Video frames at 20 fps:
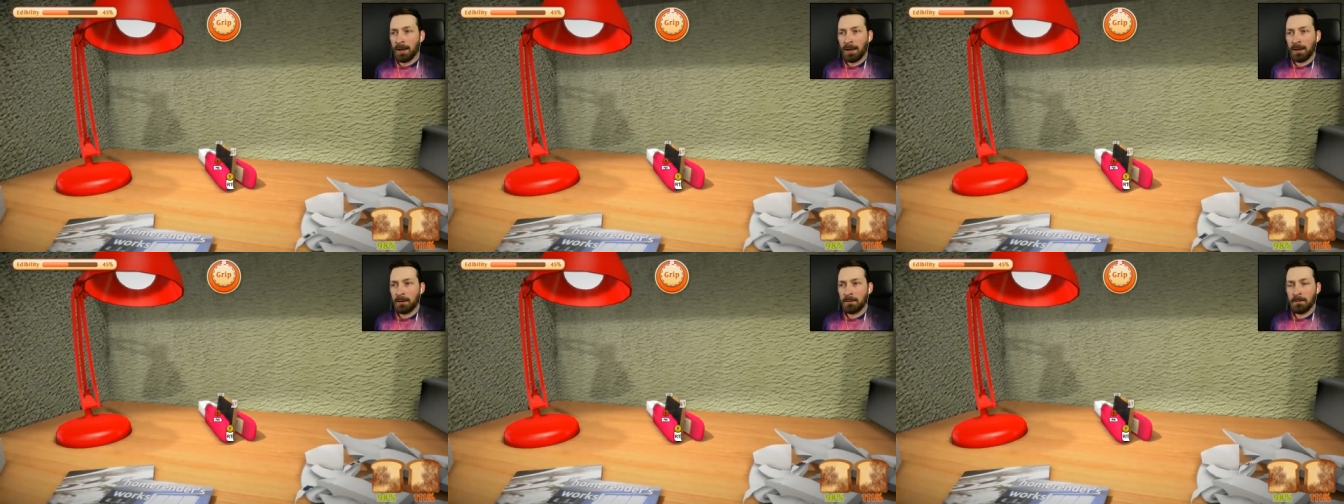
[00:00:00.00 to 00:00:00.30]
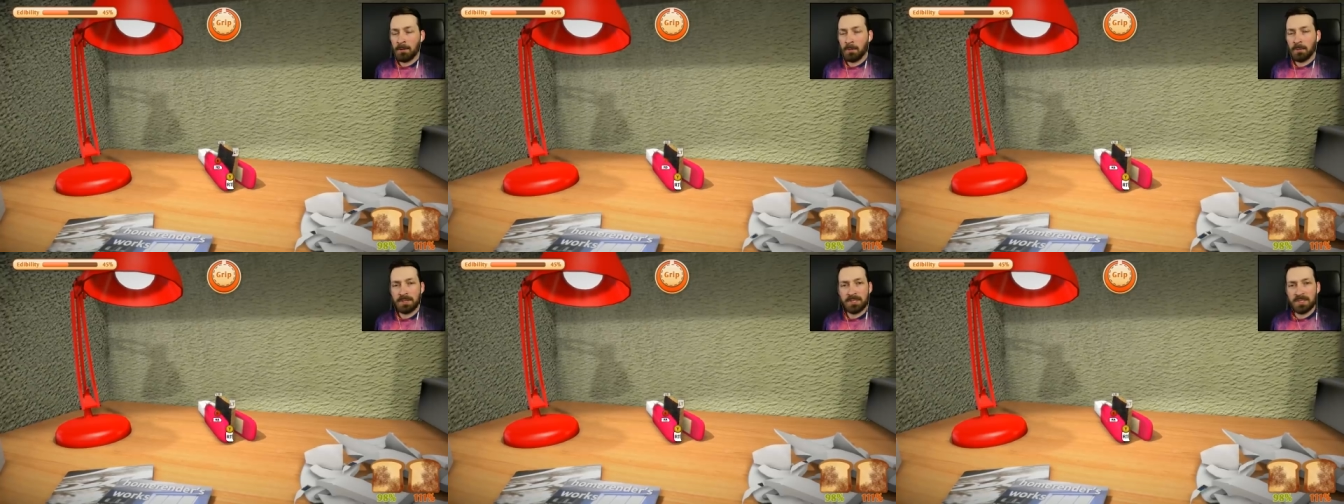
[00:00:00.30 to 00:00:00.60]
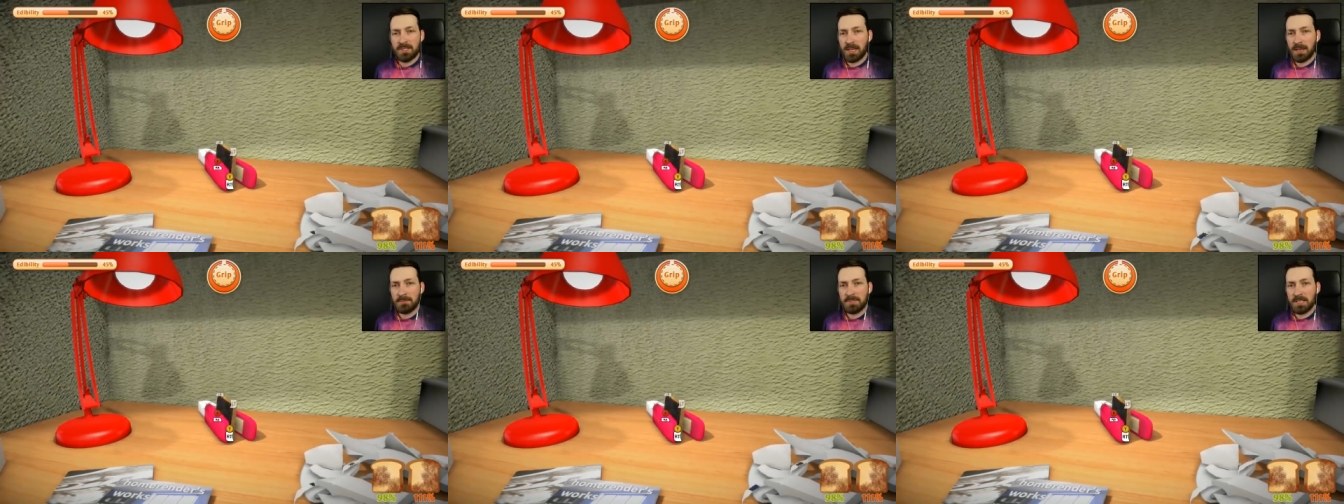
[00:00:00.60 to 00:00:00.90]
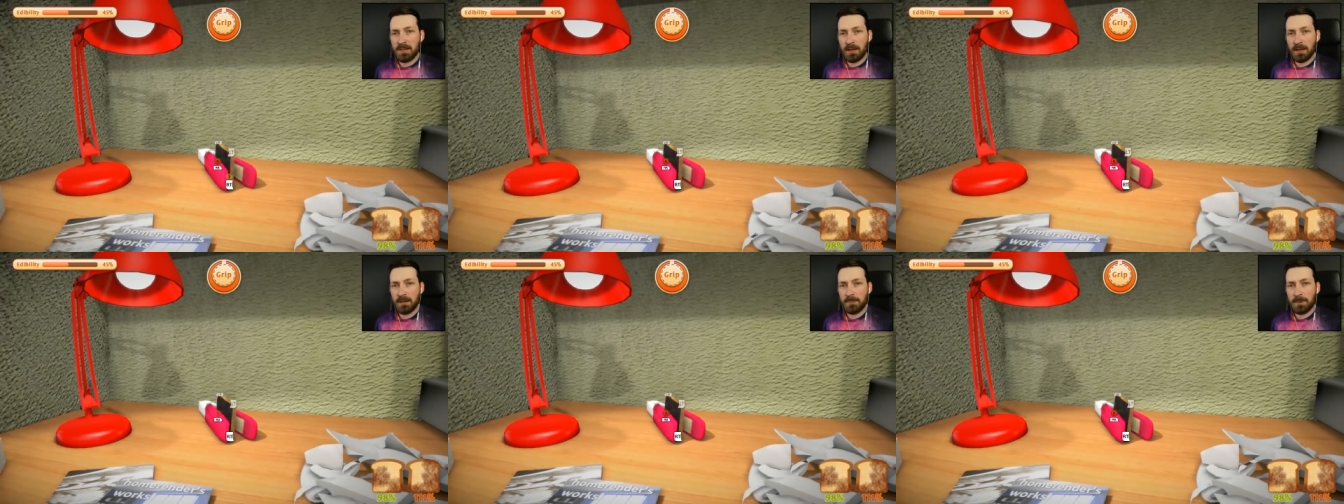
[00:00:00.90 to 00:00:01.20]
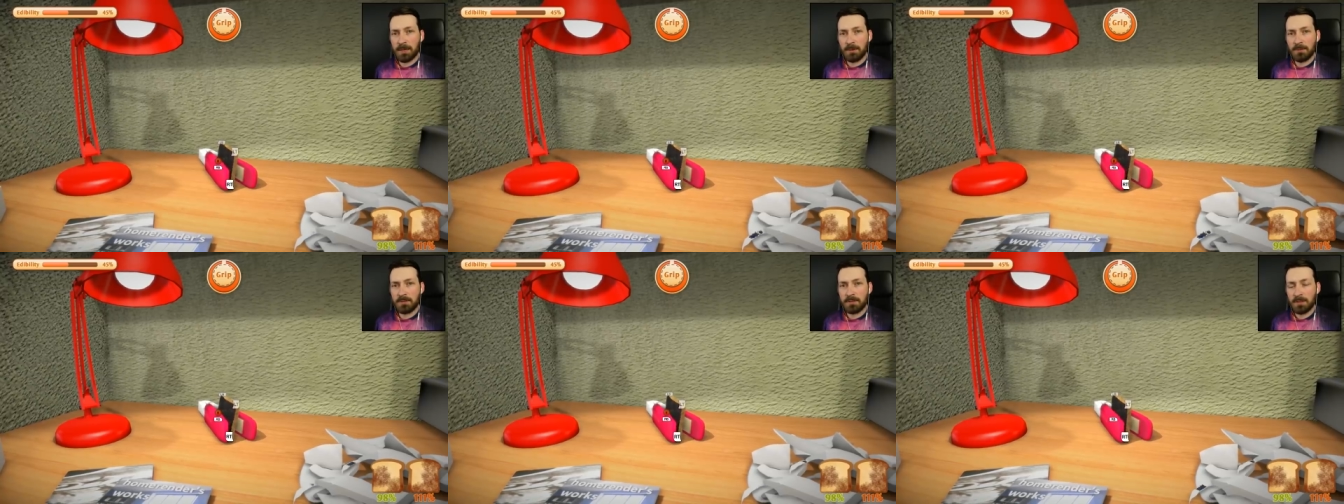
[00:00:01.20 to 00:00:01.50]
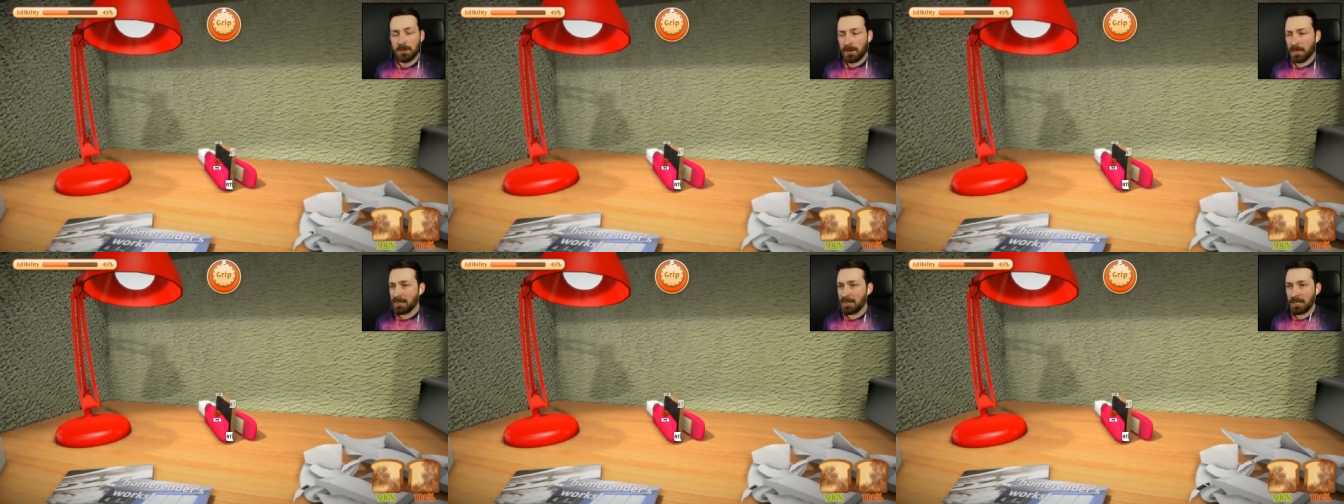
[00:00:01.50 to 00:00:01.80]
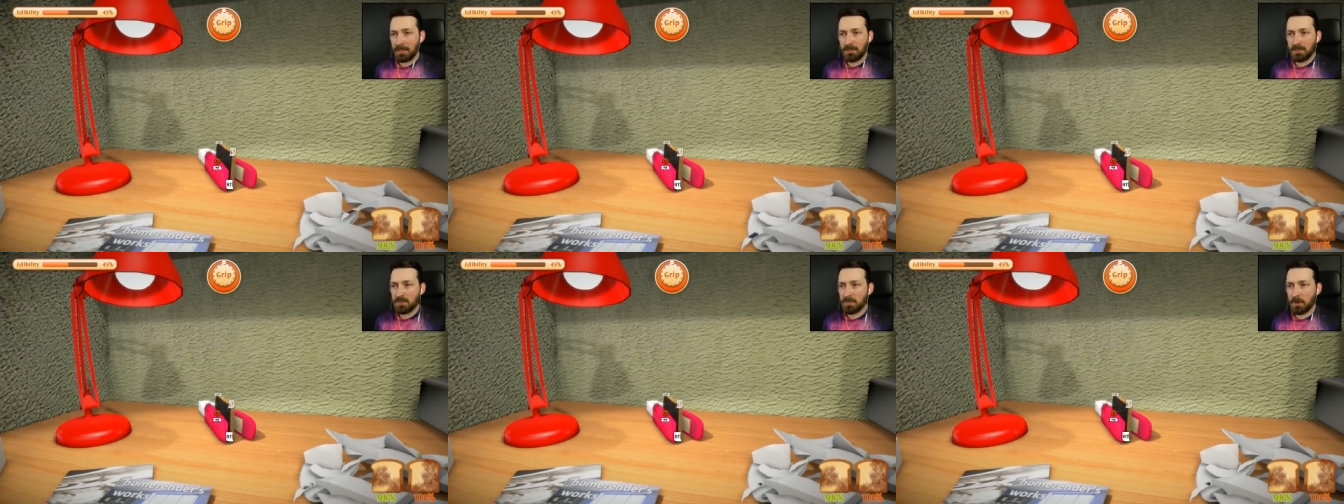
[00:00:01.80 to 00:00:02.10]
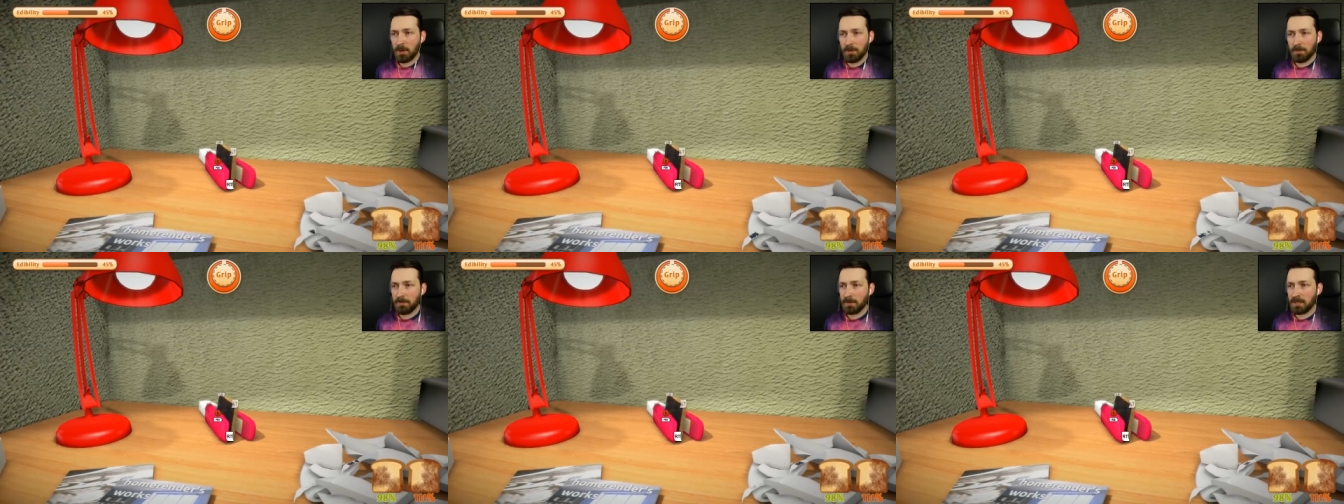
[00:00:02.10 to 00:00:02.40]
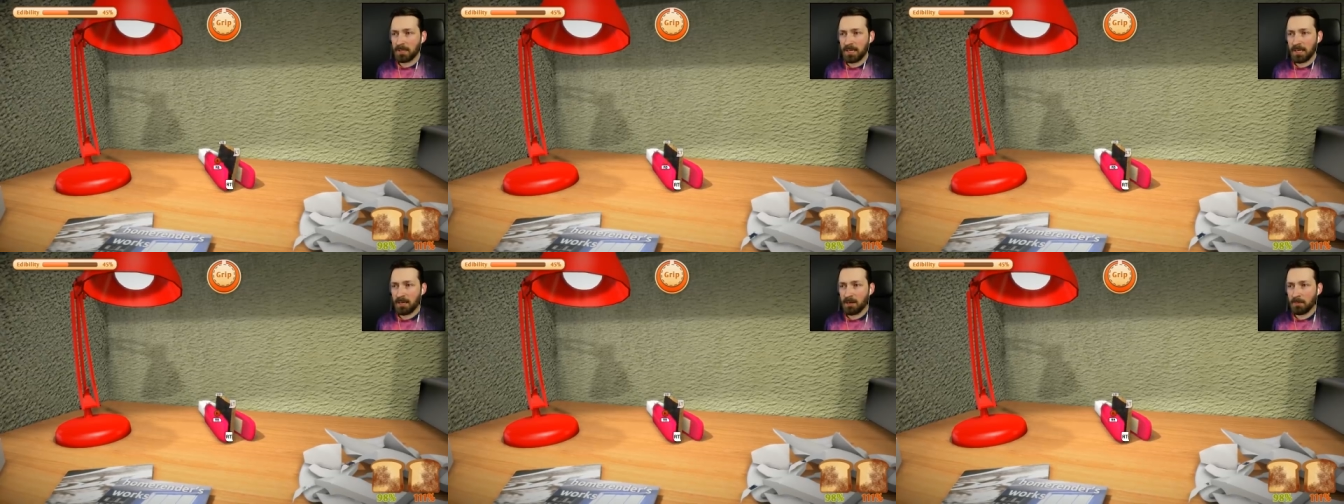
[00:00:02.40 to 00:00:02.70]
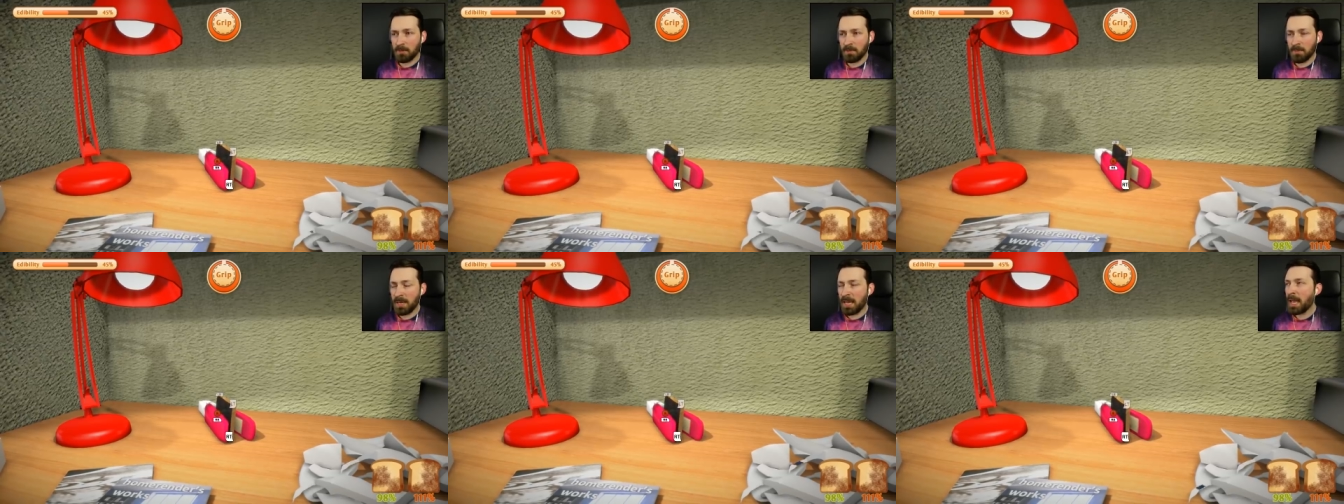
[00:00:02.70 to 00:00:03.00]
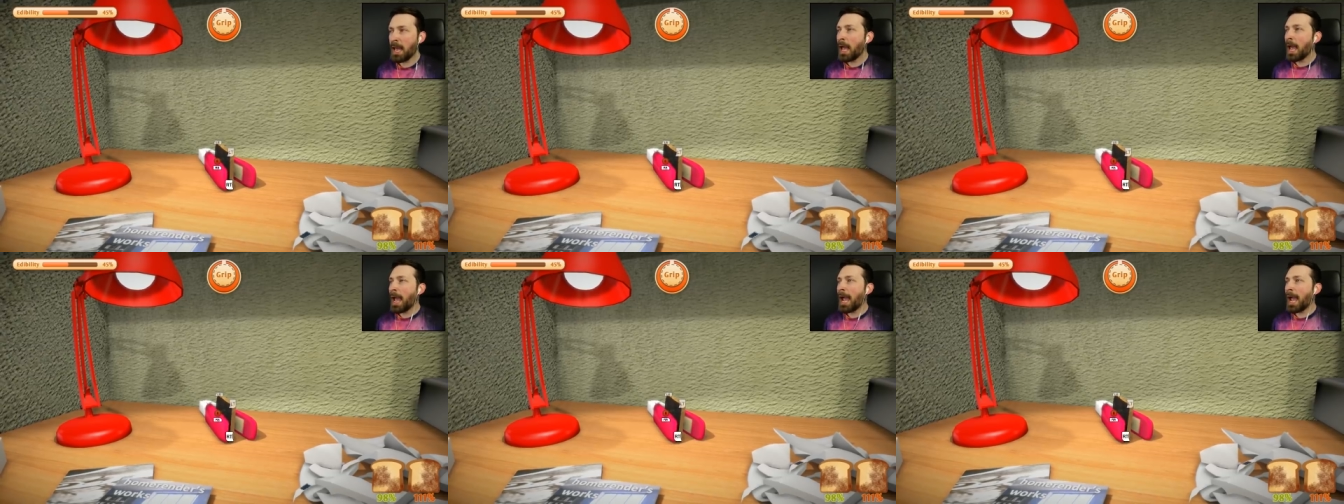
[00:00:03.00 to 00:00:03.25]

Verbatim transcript: I don't know what this game's talking about. Okay, that looks perfectly edible to me.